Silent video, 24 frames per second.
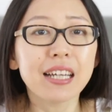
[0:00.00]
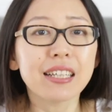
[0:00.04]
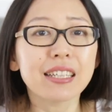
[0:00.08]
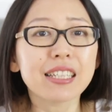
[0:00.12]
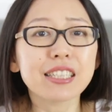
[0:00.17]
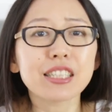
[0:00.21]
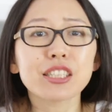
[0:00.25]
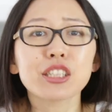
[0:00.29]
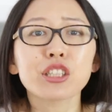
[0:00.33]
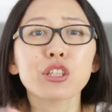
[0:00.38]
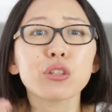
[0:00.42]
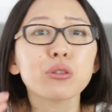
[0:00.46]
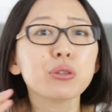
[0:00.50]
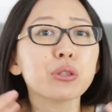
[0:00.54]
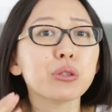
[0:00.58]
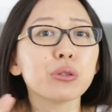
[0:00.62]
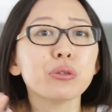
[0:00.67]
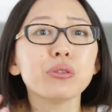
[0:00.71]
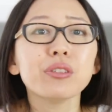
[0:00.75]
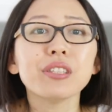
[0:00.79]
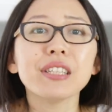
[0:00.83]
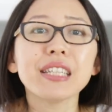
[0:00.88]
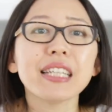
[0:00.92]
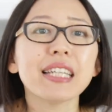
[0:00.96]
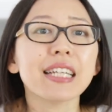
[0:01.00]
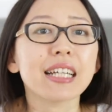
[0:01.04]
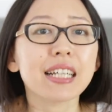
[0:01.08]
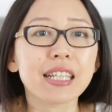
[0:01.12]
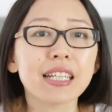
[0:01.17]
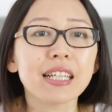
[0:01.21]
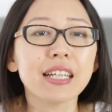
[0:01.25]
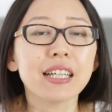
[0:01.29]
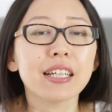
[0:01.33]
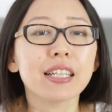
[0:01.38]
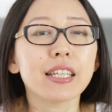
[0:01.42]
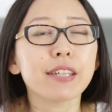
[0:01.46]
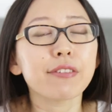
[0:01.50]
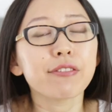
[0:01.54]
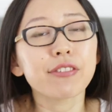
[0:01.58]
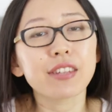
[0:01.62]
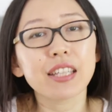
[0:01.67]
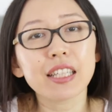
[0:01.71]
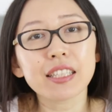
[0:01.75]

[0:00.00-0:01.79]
That is so unique. If